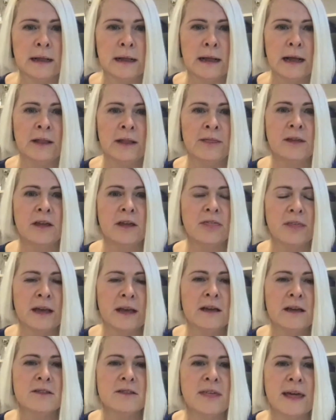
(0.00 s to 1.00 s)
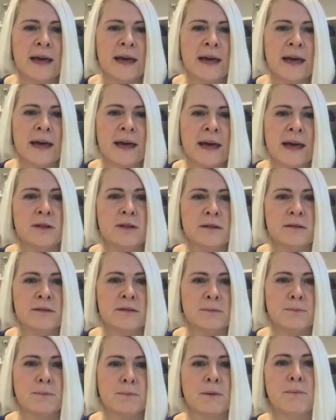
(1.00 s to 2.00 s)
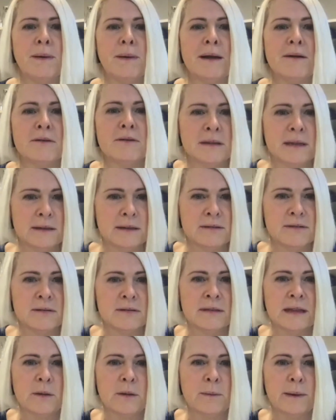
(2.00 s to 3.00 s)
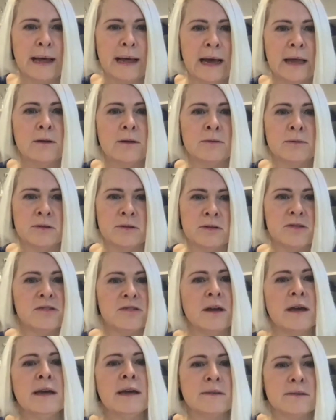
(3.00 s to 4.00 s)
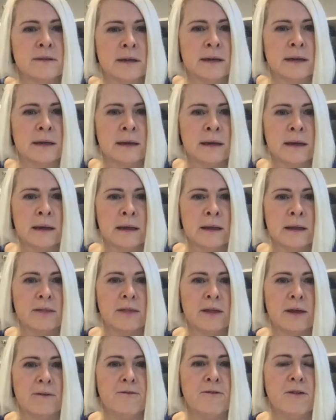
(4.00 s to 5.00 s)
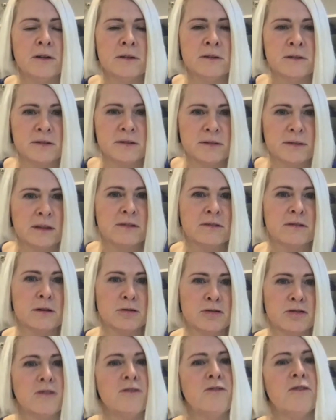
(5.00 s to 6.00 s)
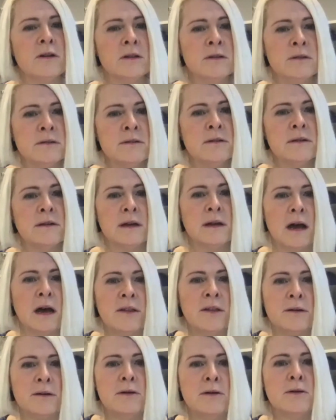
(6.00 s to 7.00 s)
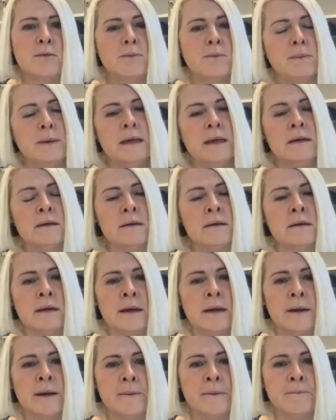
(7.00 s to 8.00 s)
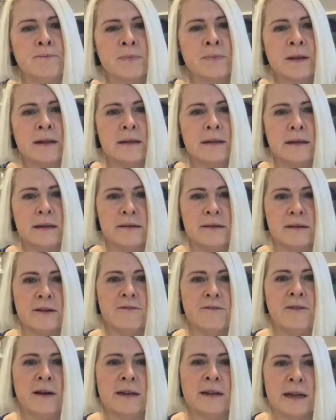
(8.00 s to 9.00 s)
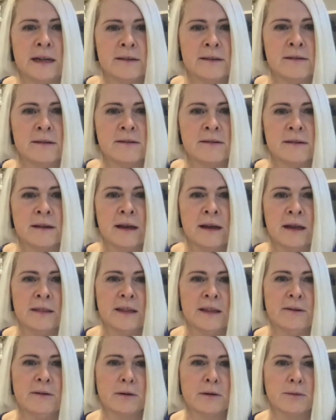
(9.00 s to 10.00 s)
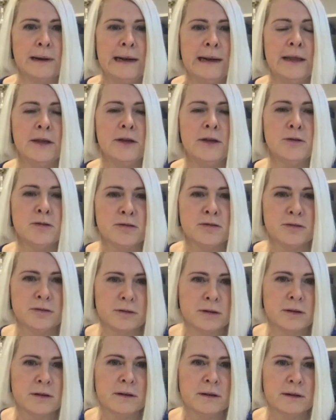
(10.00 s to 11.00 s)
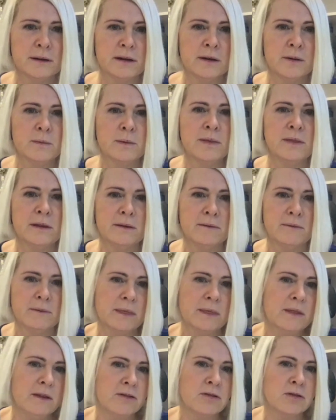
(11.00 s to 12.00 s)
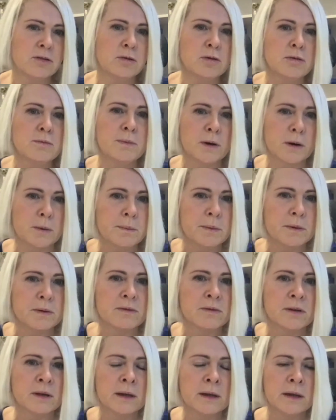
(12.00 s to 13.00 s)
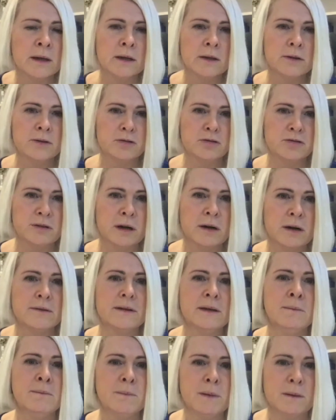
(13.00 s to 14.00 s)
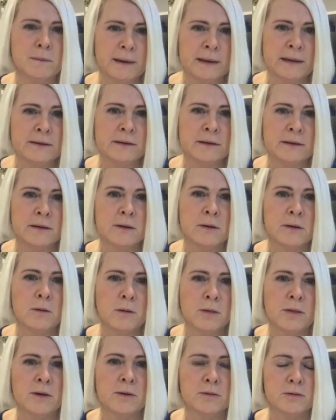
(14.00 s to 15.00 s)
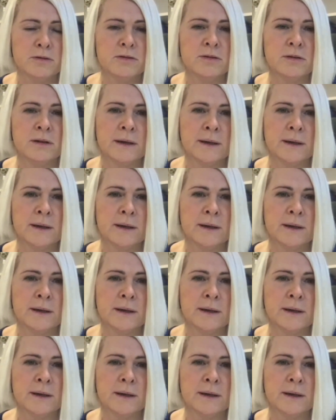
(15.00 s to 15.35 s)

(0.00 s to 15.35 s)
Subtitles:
And I think thanks to this preparedness that we had on society, the funds, the social fund, other European, let's say, finances, they were really used with this good purpose to start implementing all those